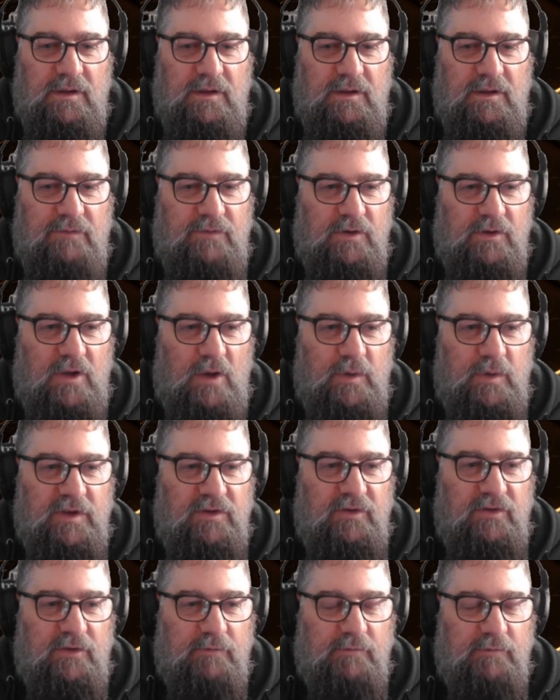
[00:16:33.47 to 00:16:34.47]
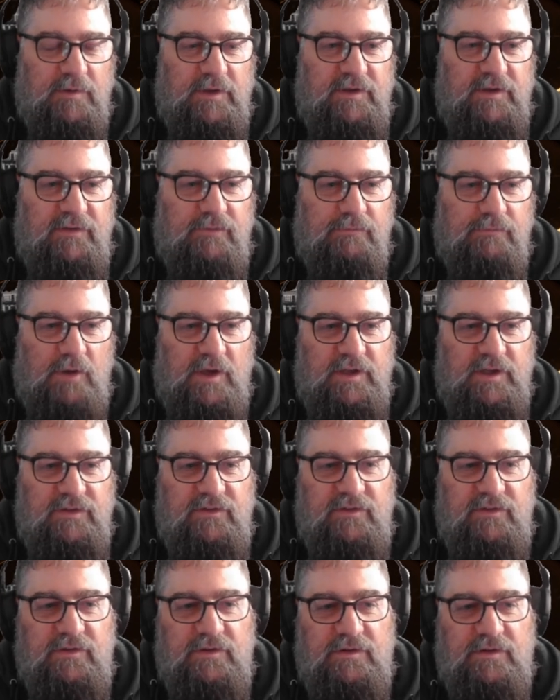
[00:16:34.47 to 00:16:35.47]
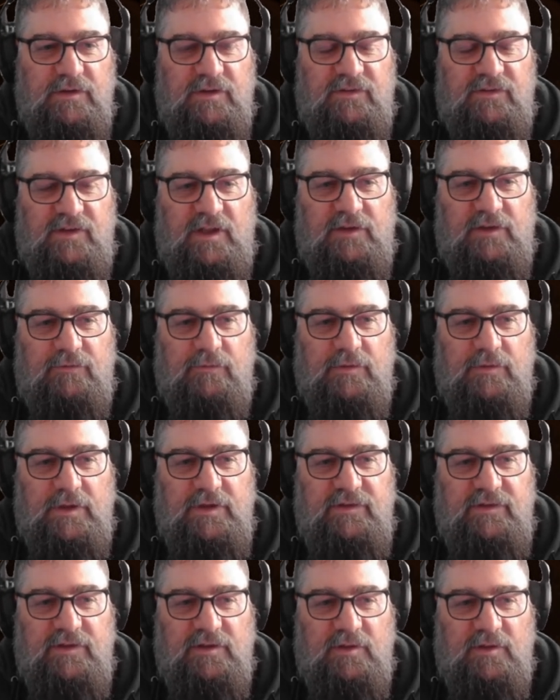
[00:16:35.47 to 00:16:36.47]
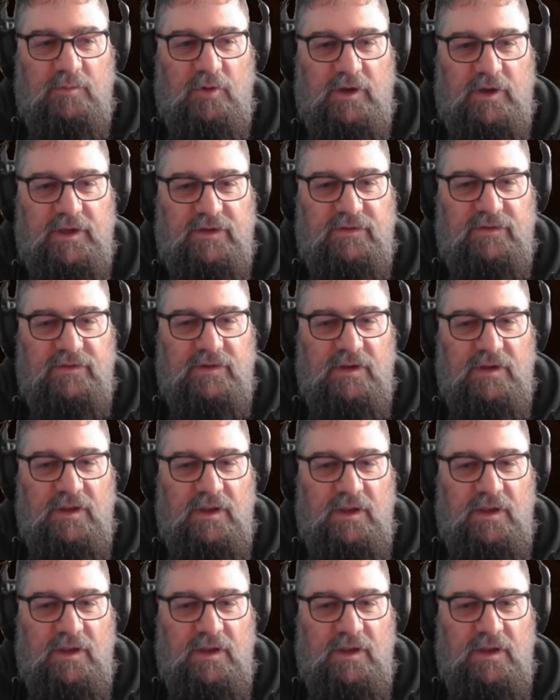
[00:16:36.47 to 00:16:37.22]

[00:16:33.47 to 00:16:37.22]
If you go into the release range, it starts releasing the brakes.